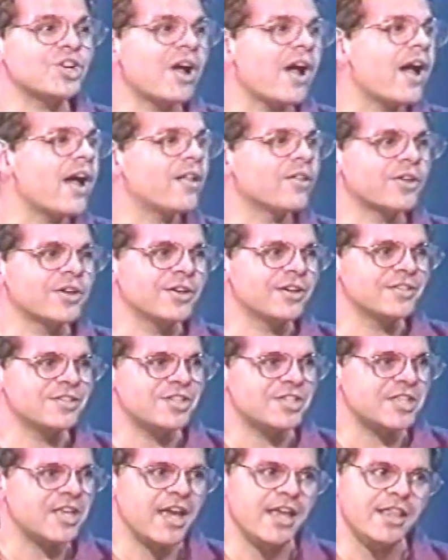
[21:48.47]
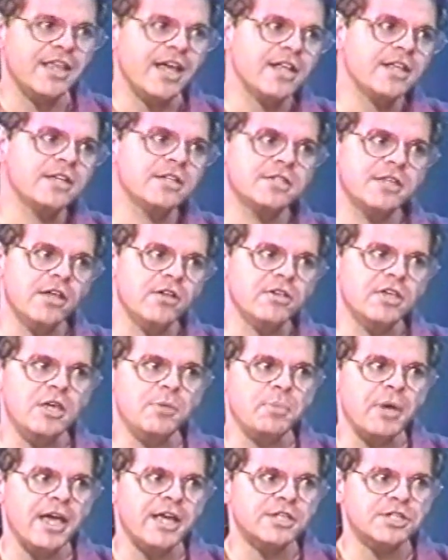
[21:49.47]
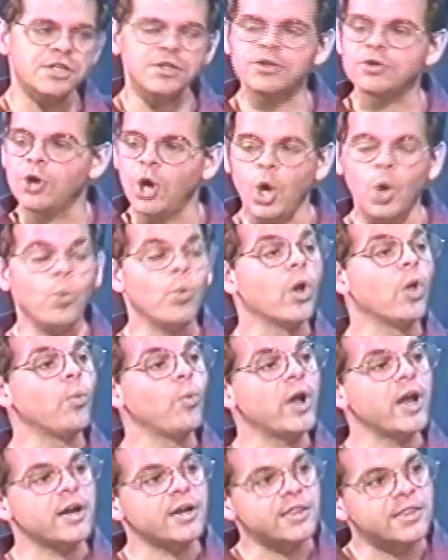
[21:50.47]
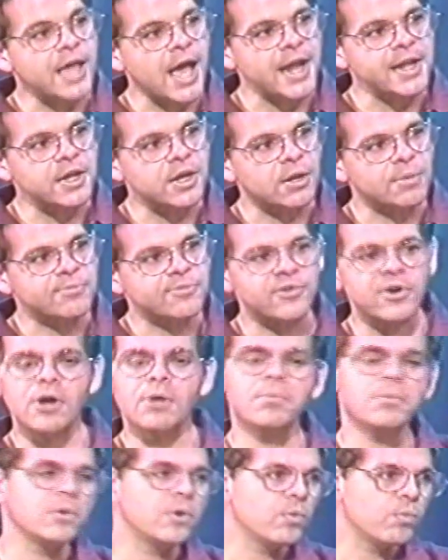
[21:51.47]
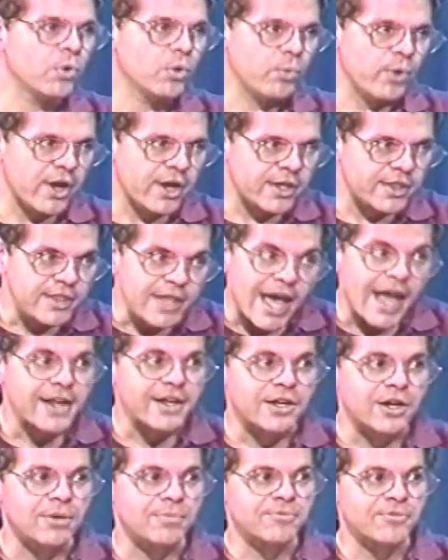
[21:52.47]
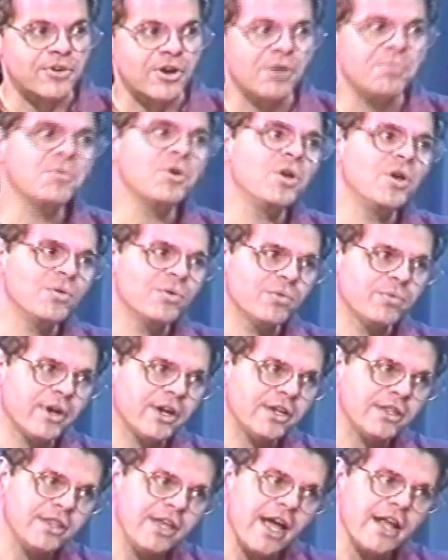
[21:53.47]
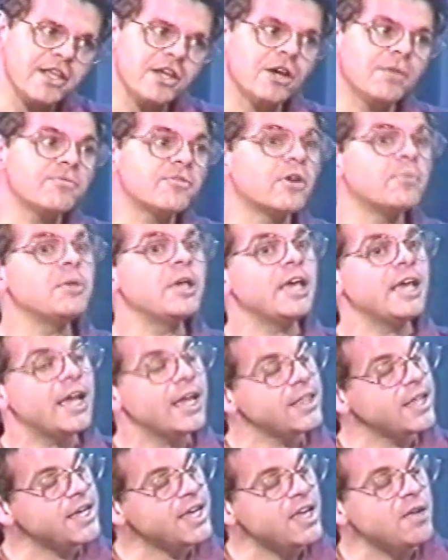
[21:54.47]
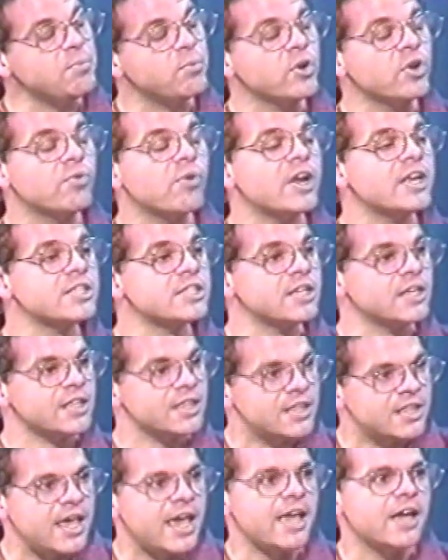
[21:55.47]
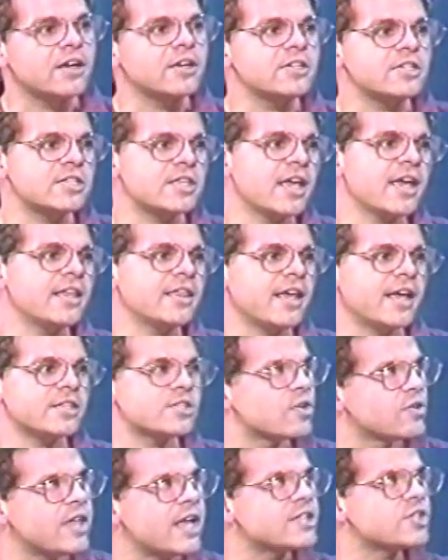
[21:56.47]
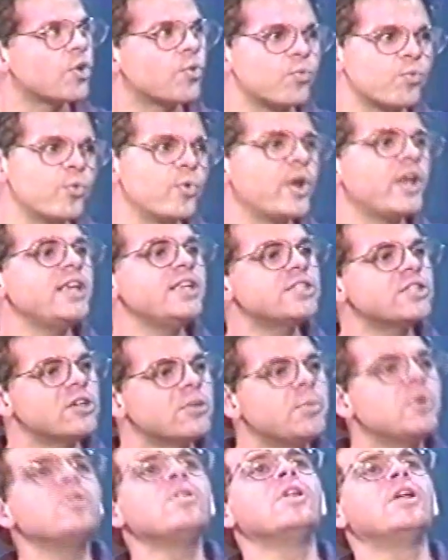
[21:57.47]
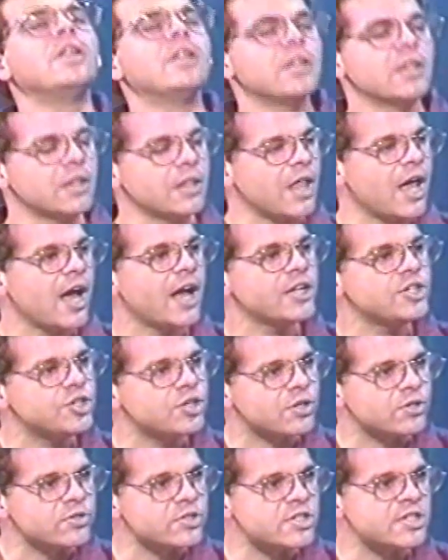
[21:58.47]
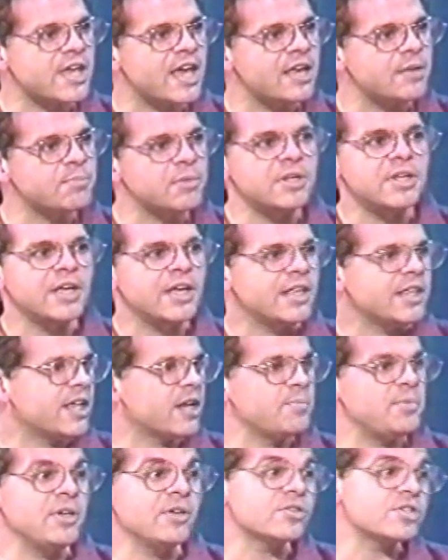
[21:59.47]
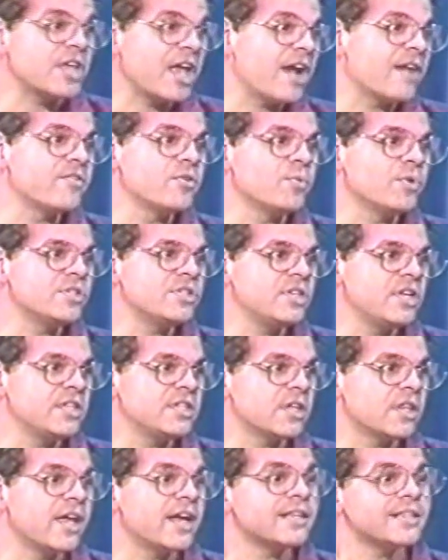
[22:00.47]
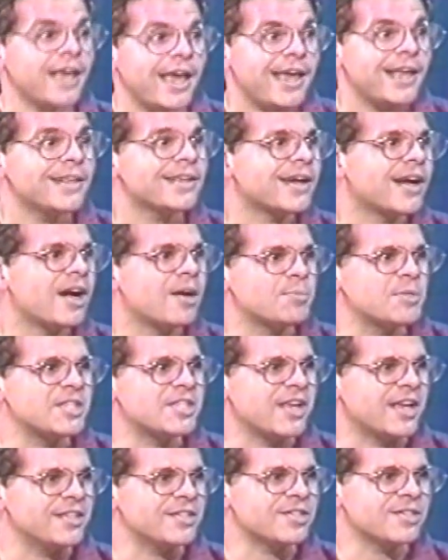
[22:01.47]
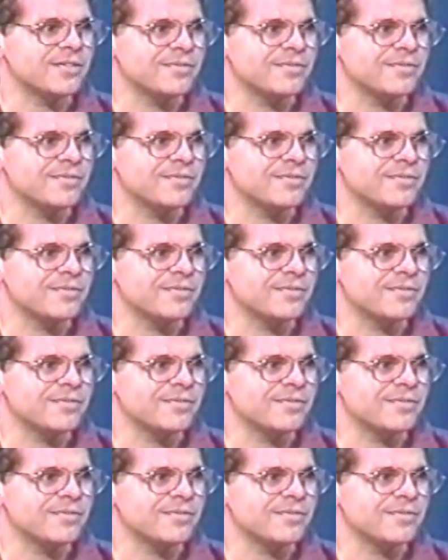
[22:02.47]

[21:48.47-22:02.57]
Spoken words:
child can understand that, because they'll keep asking you, well, where did that come from? Well, where did that come from? Well, where did that come from? And they keep regressing. They understand that. So that's a reasonable, logical statement that appeals to everyone's intellect and common sense.